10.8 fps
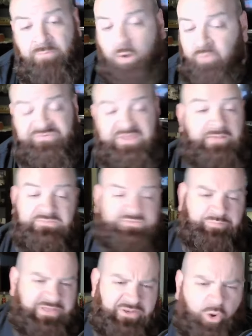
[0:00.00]
Both teams
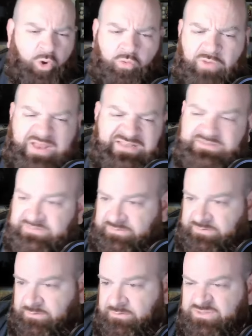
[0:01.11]
played horrendously.
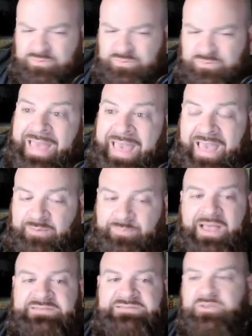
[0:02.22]
This was bad
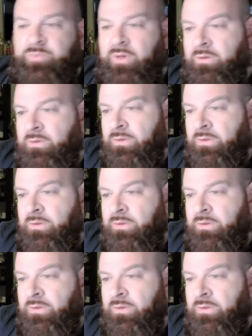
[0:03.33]
basketball.